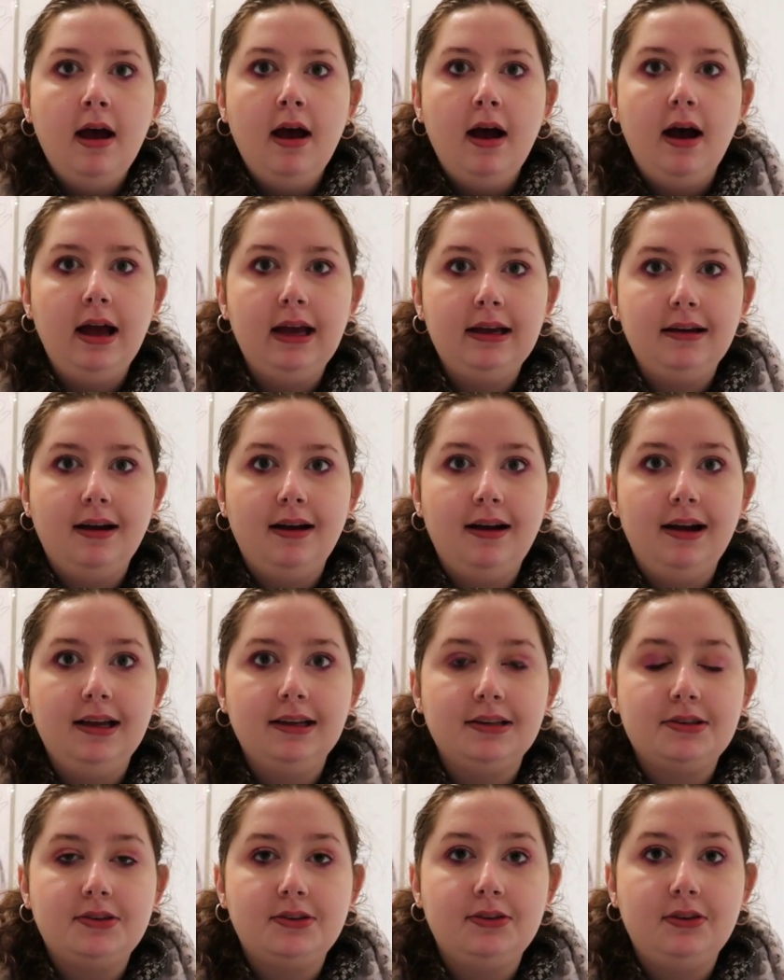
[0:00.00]
Hi
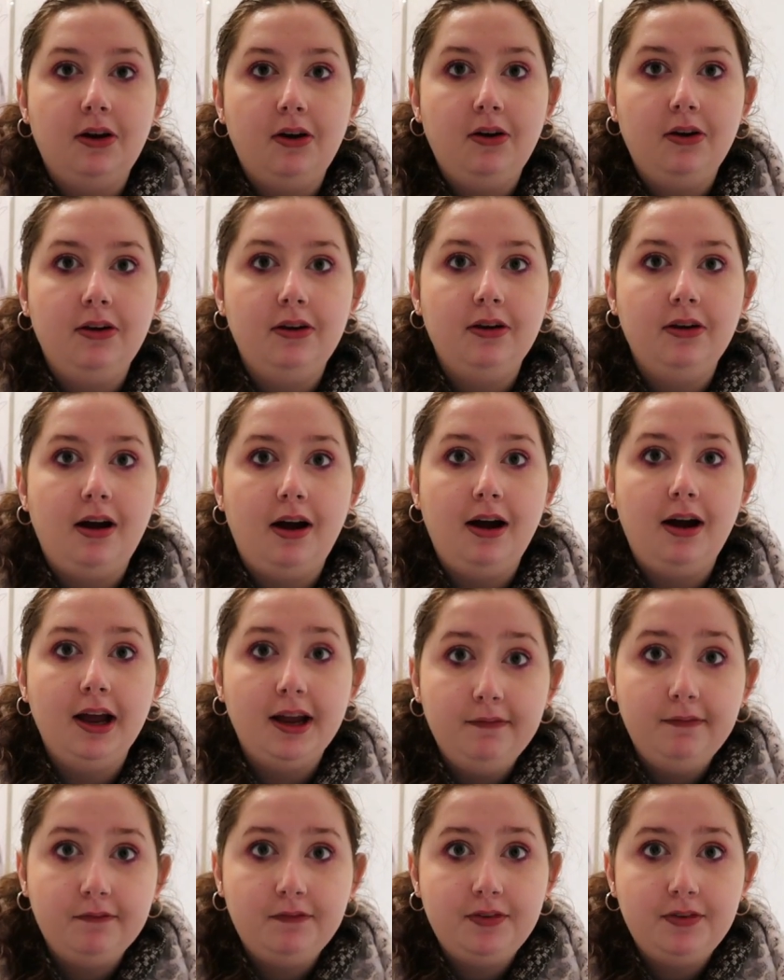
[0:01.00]
guys, so
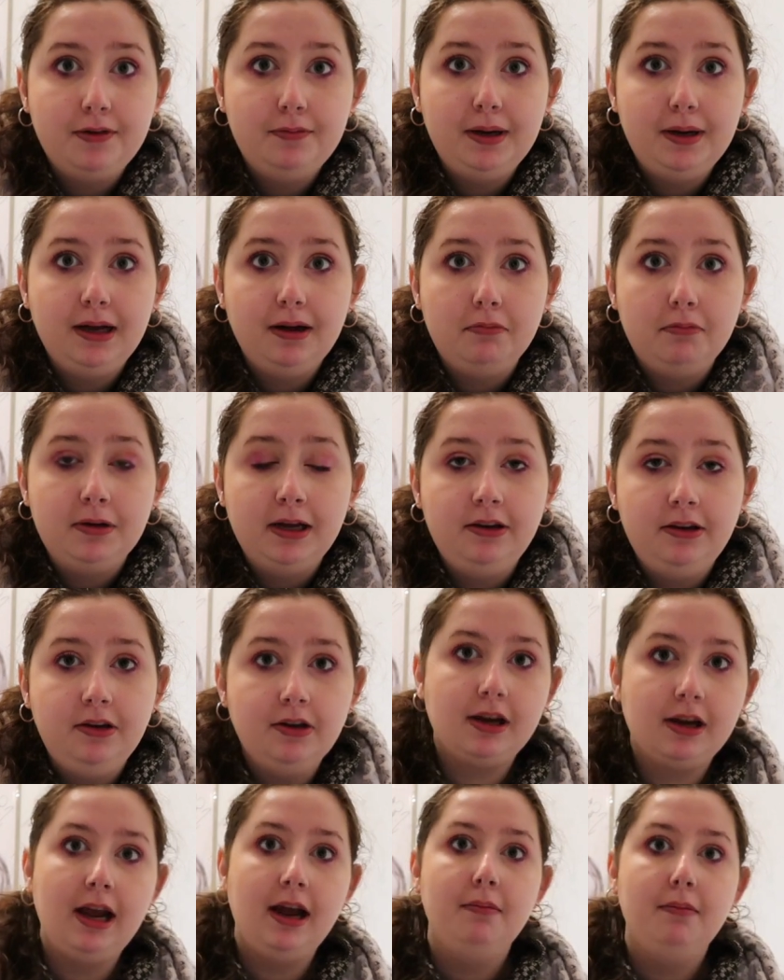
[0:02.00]
I'm filming on my
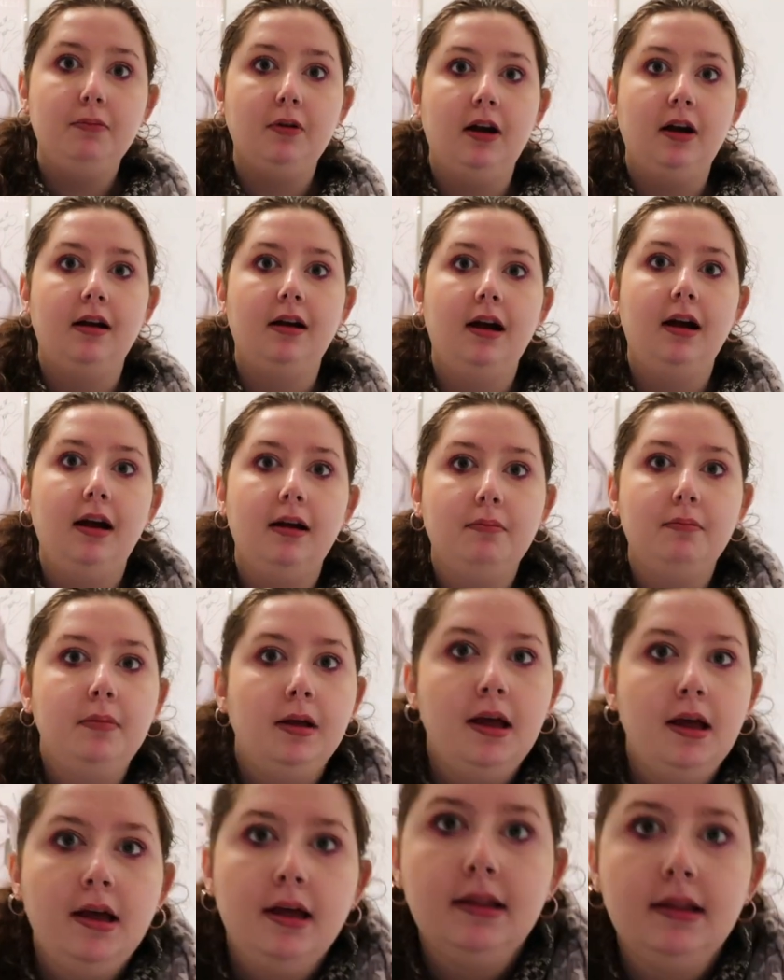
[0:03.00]
new camera.
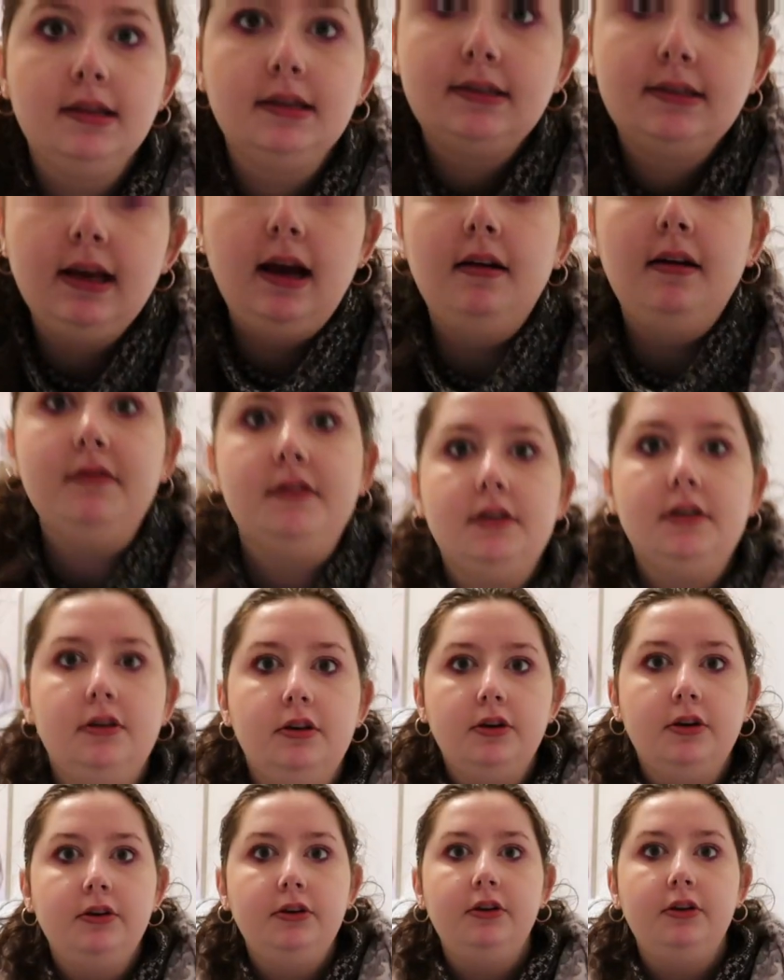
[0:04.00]
This
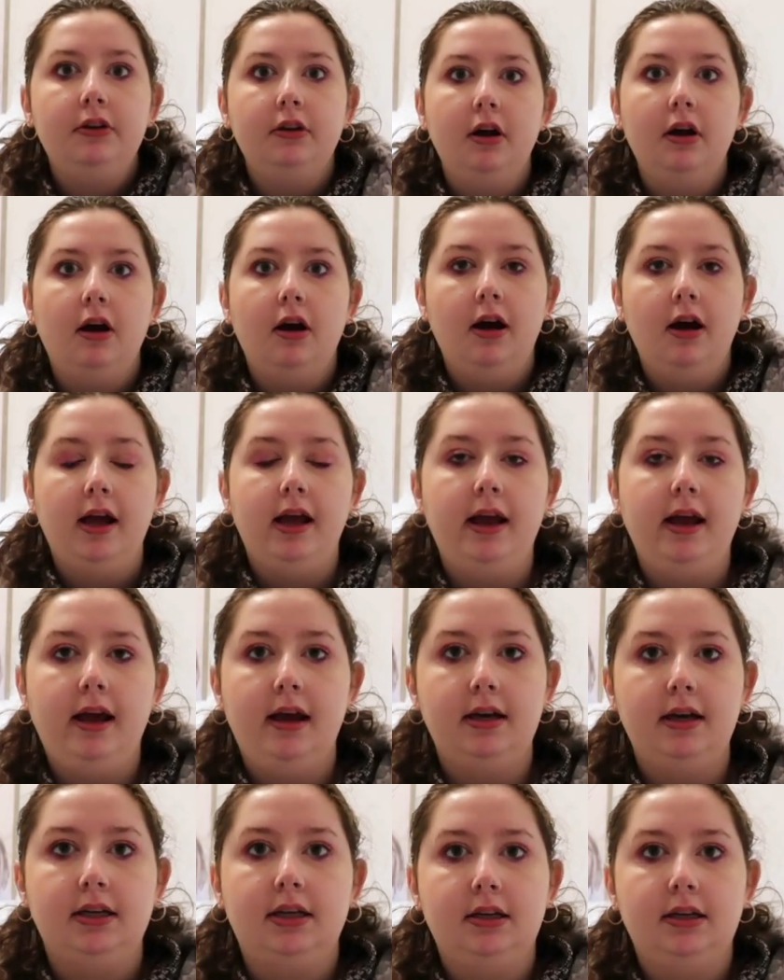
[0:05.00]
afternoon I
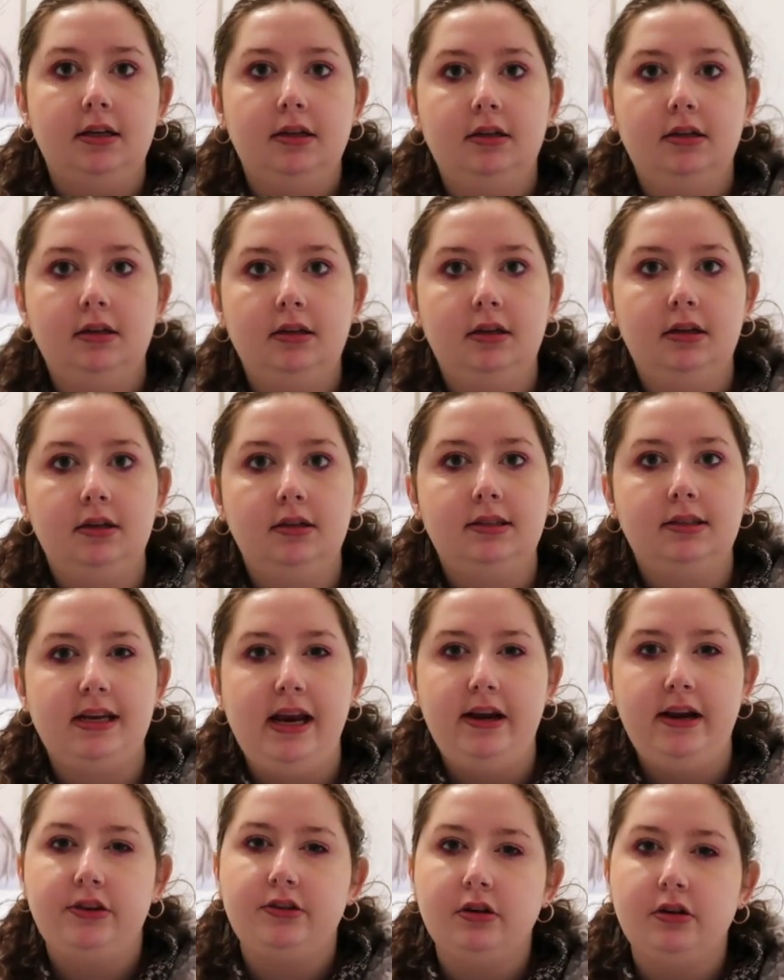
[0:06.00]
had a
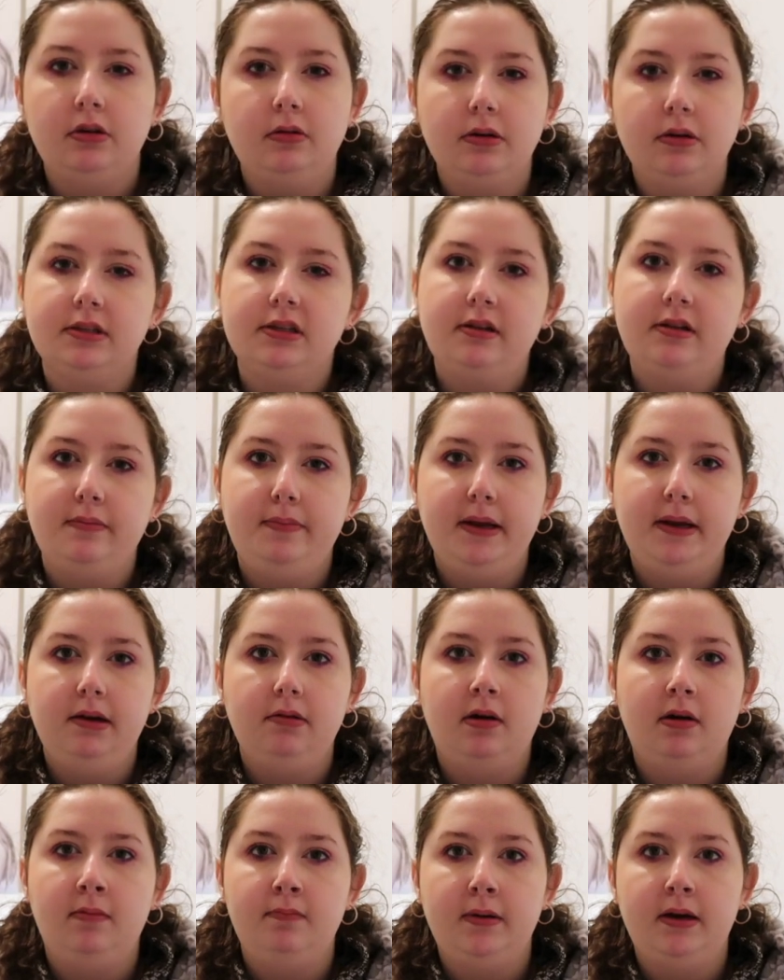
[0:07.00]
seizure. It wasn't a
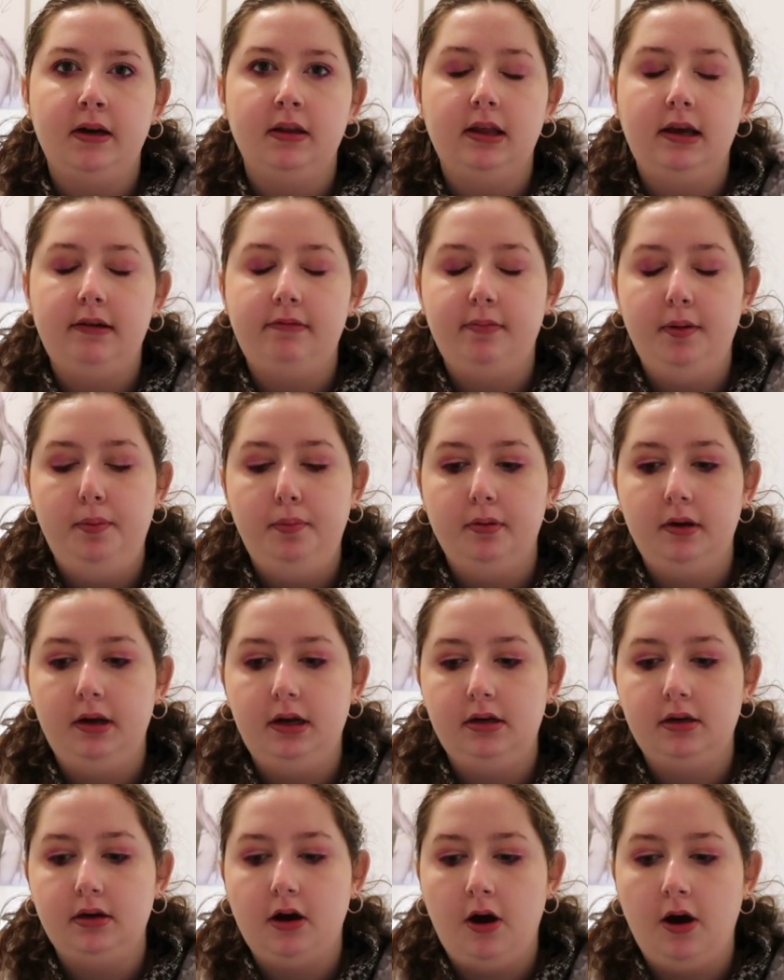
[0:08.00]
big one, but it left me
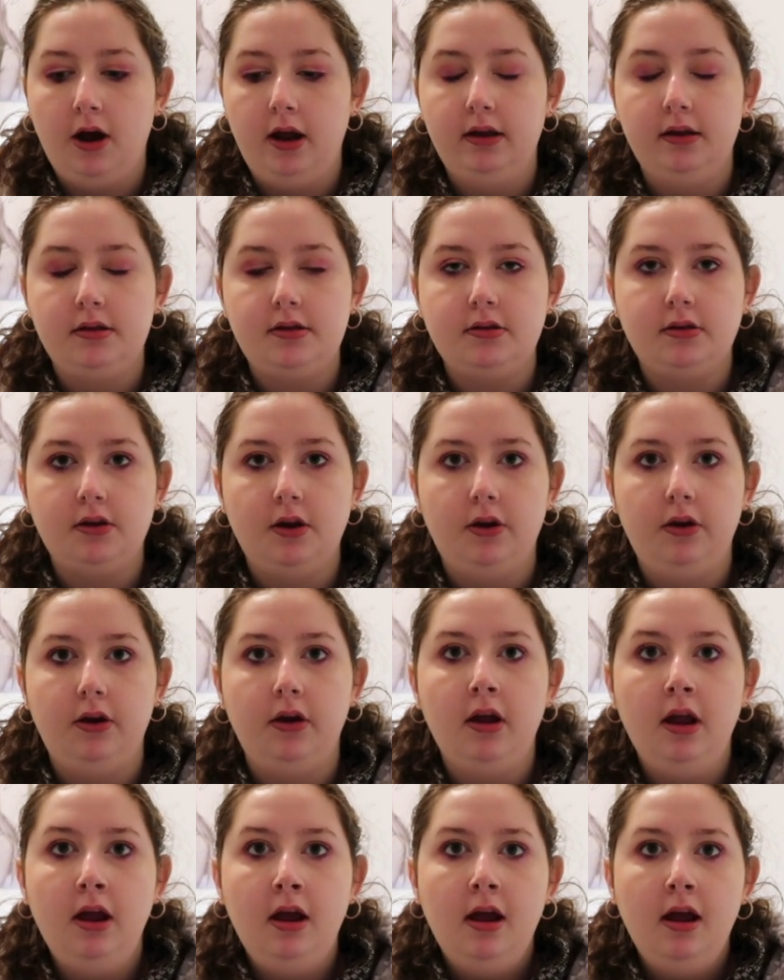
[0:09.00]
pretty tired,
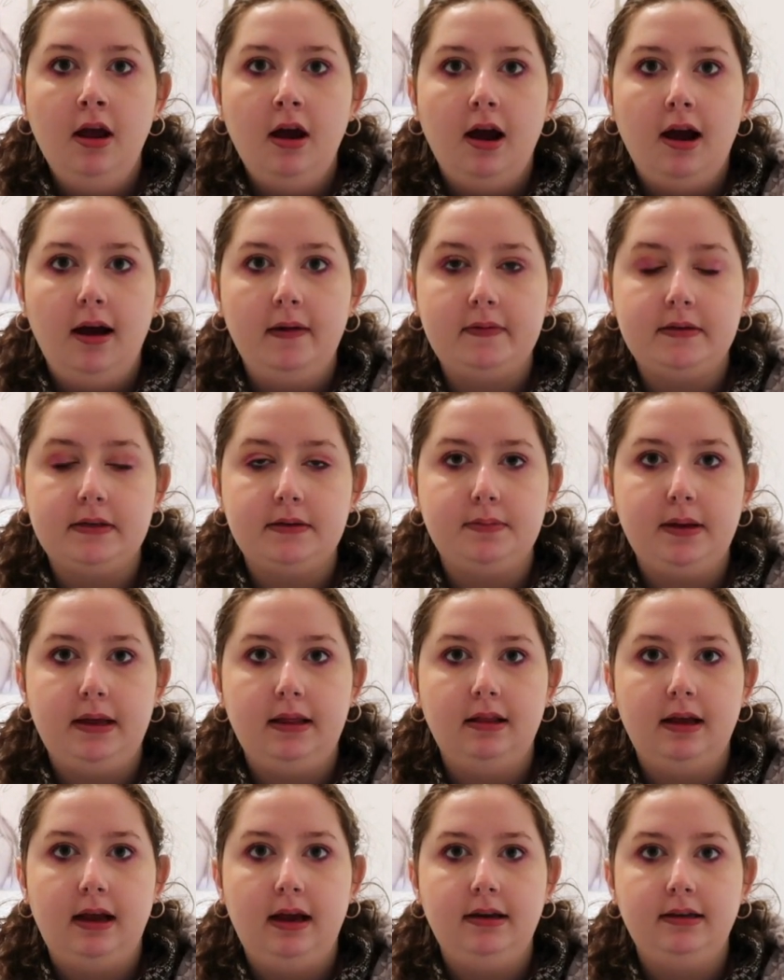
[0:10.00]
so I've just
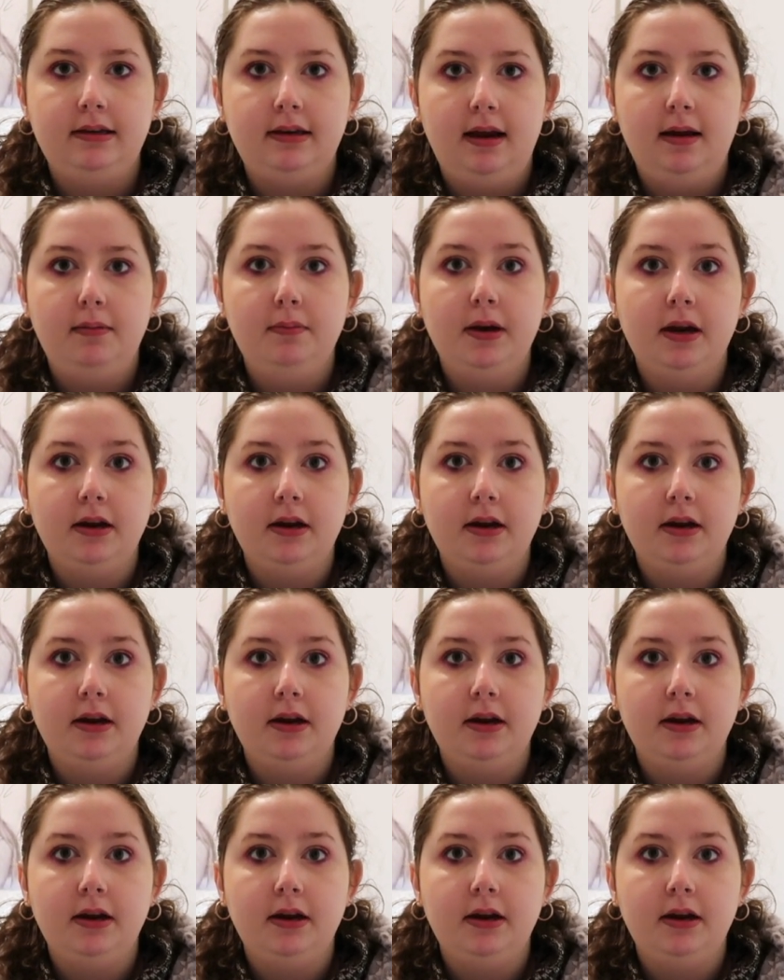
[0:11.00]
been laying down.